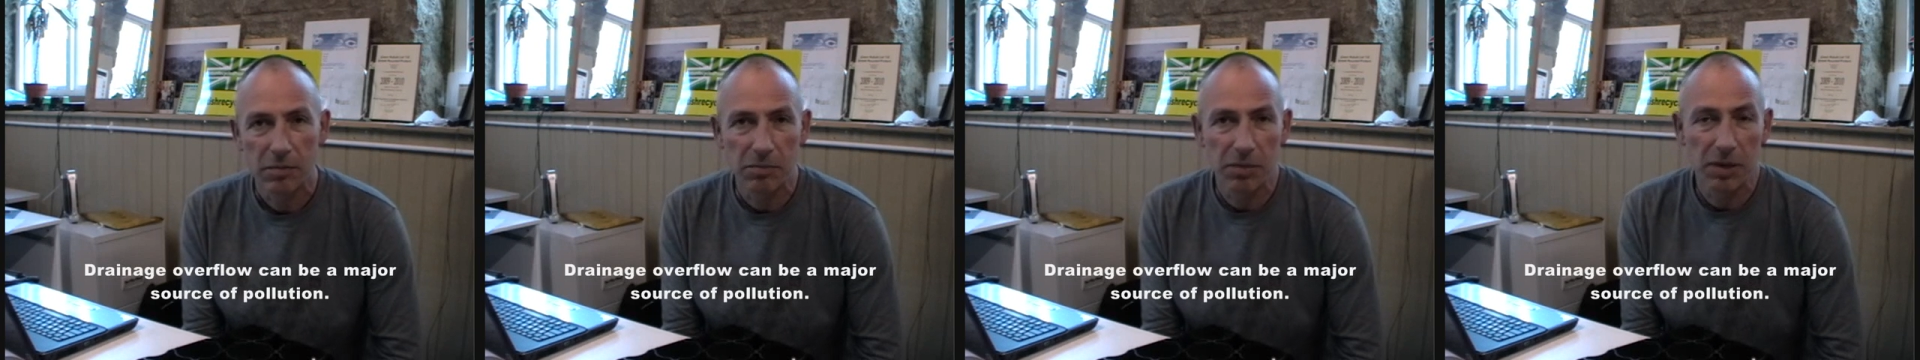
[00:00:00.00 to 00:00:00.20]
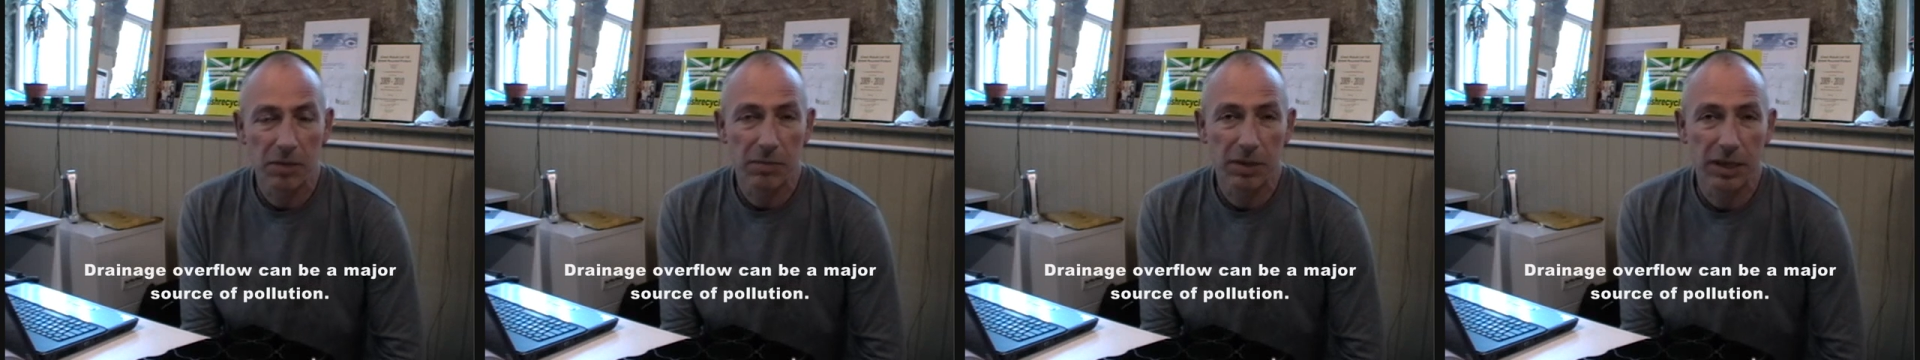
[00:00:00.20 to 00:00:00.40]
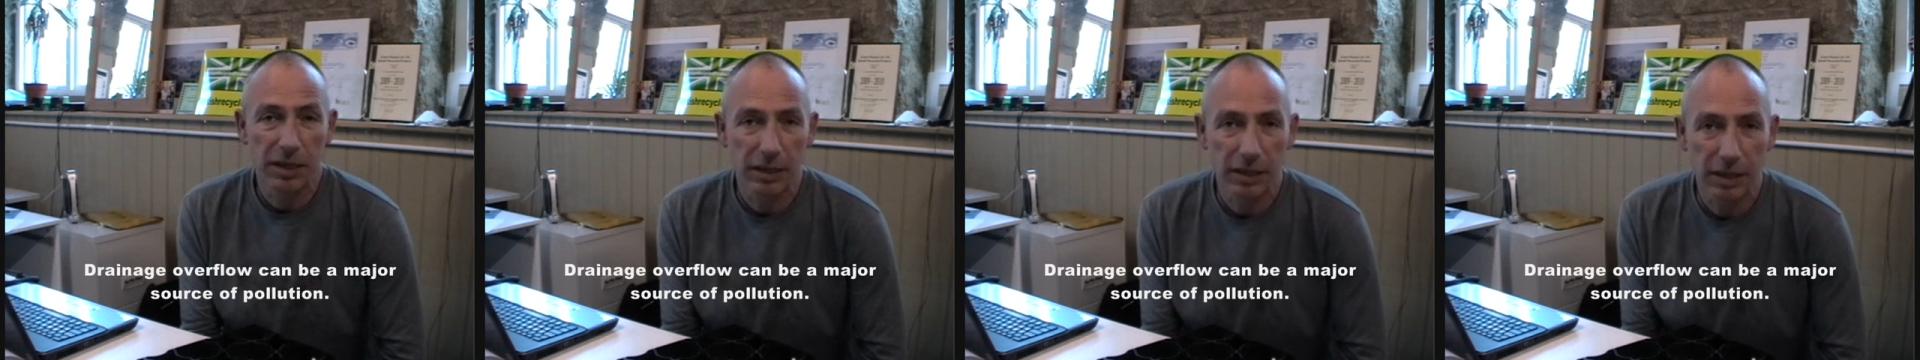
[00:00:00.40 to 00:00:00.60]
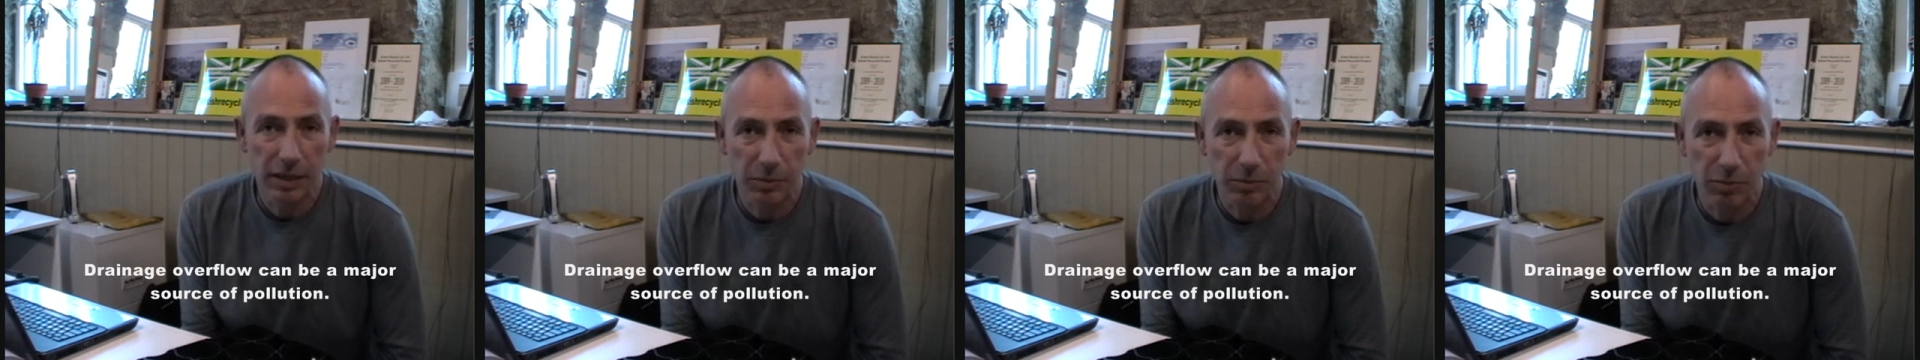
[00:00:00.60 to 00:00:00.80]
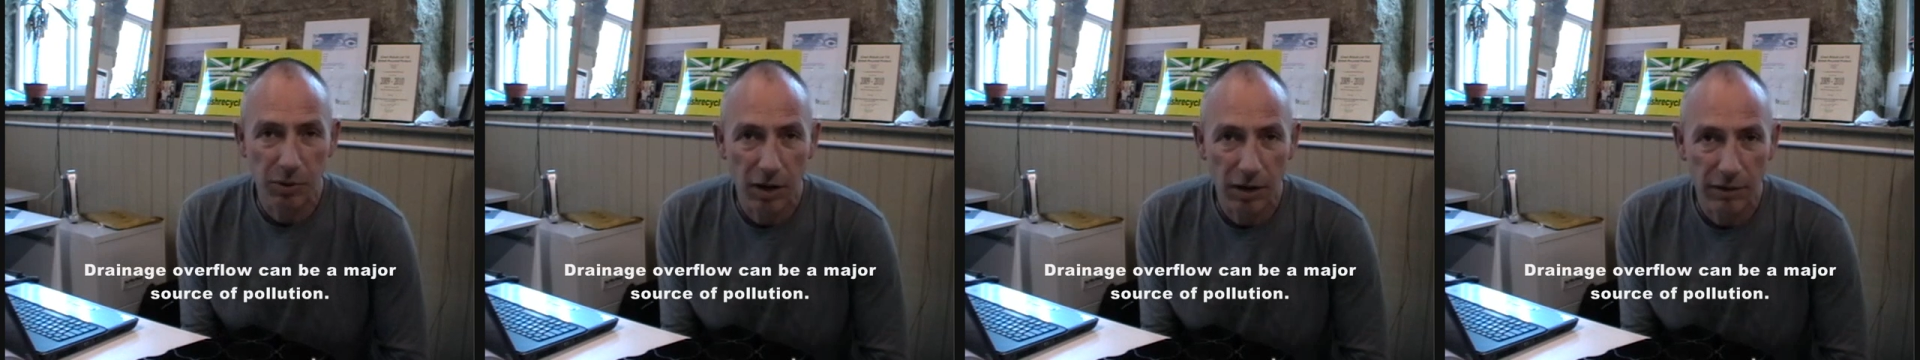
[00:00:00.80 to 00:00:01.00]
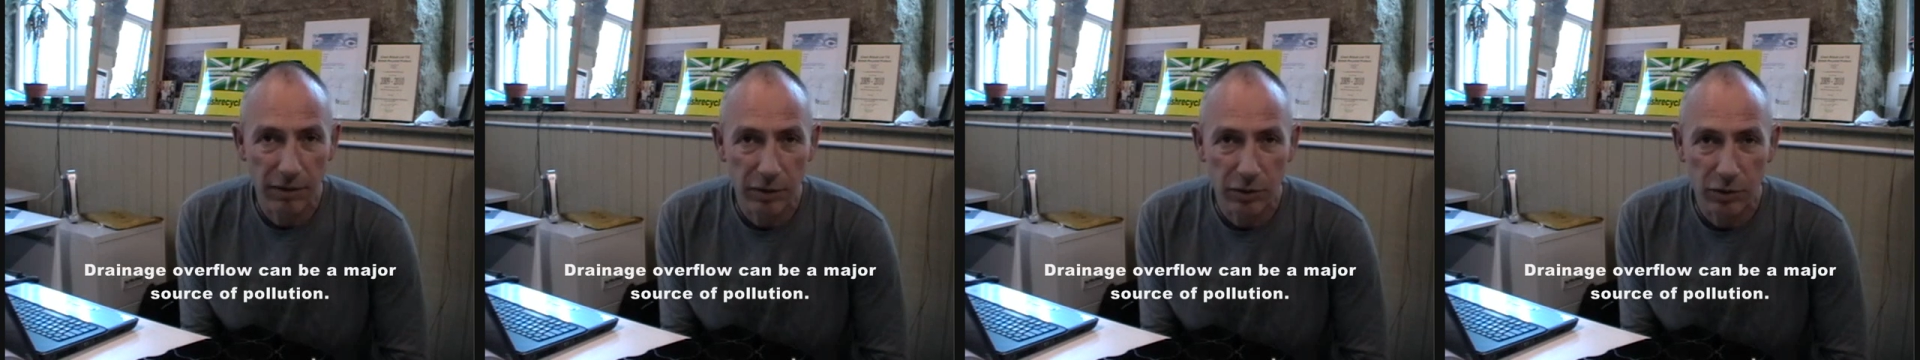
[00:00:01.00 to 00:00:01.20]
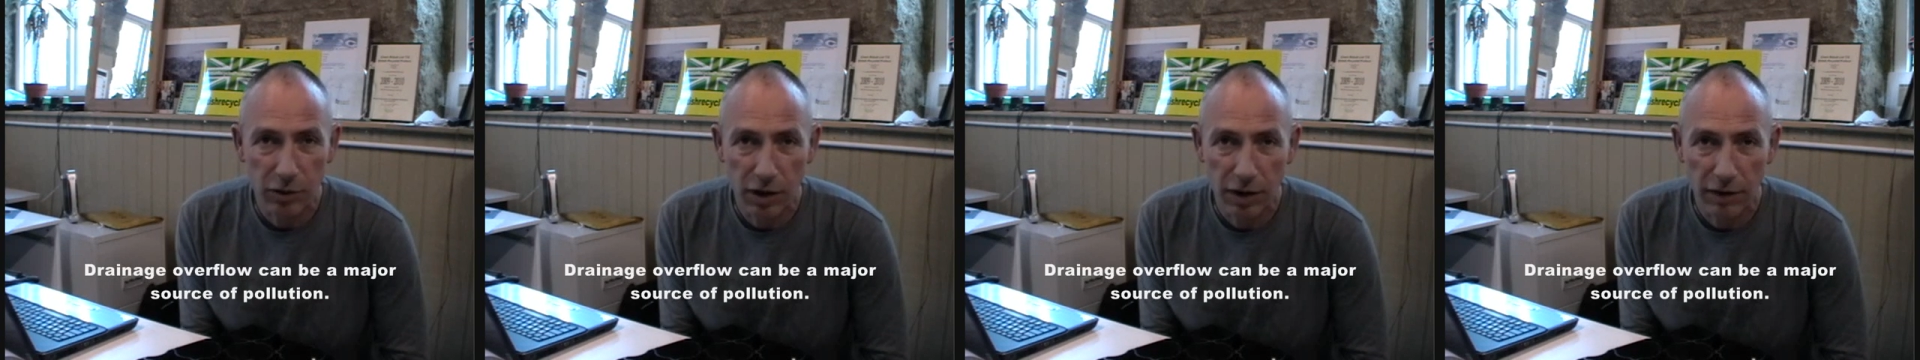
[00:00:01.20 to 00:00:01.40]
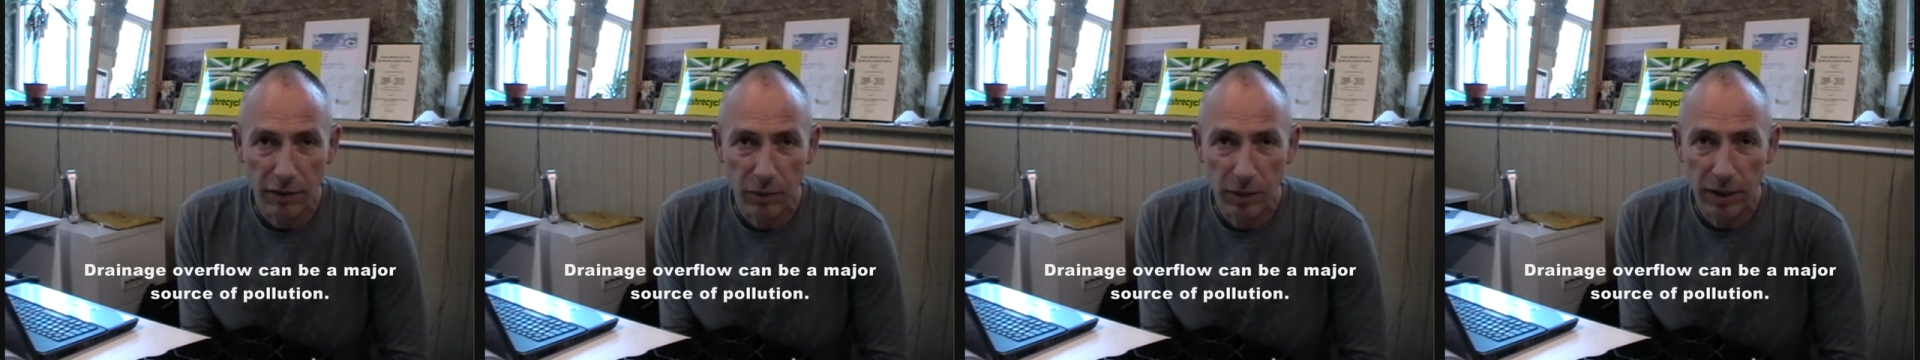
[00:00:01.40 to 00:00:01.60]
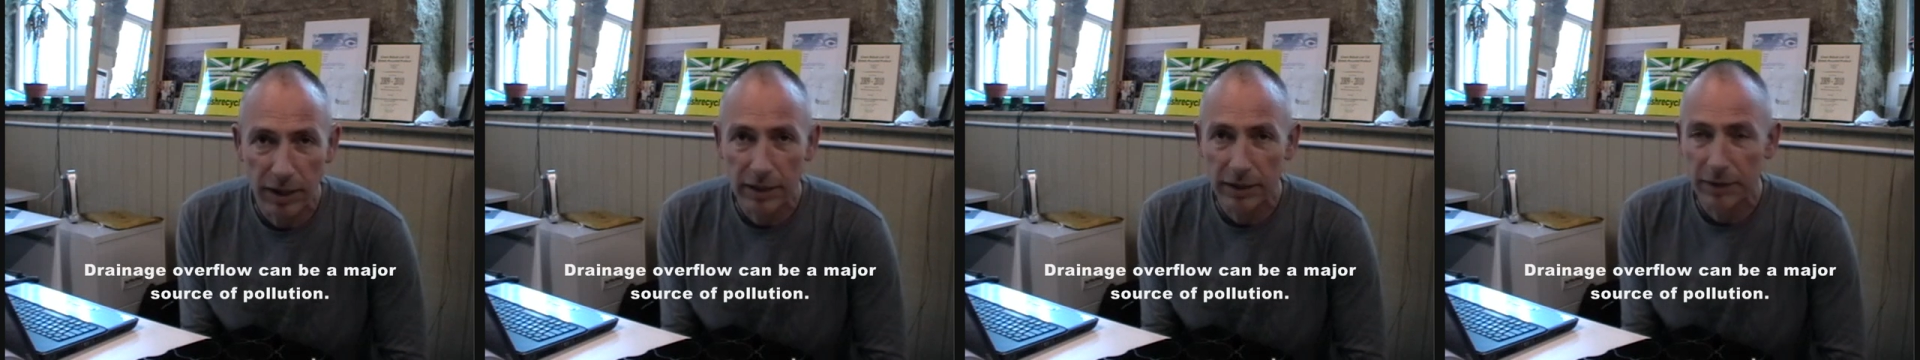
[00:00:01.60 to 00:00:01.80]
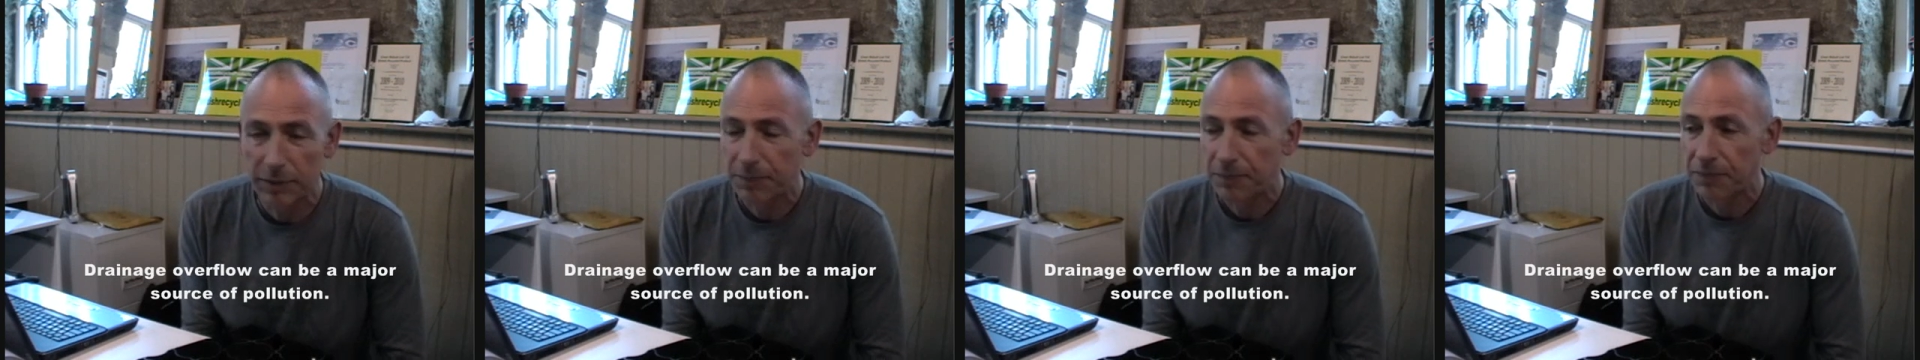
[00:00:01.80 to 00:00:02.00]
But because it's private
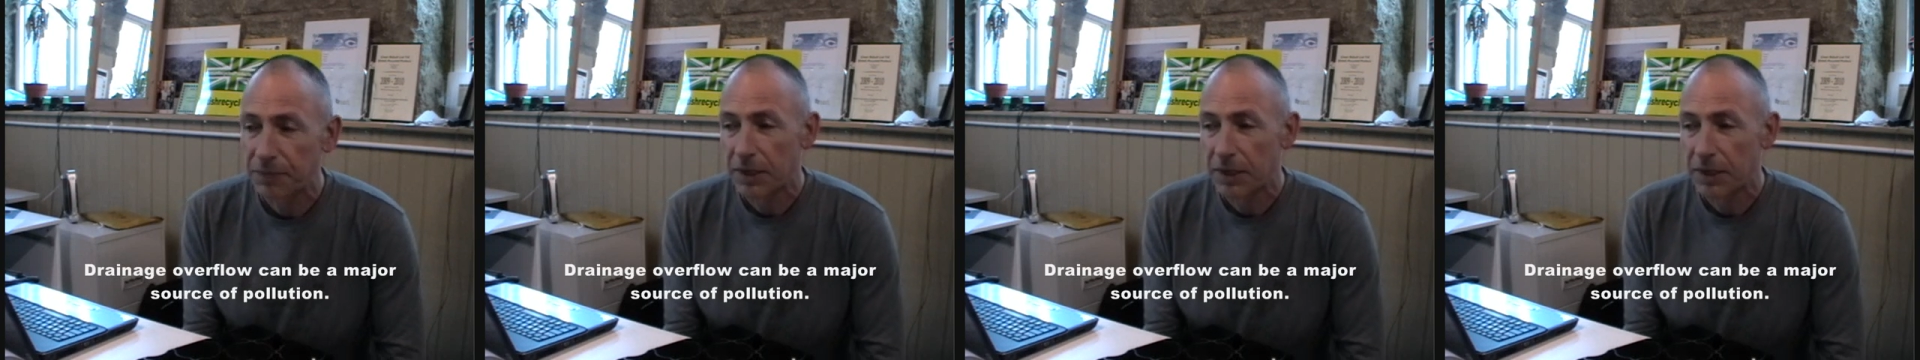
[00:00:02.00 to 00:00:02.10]
driveways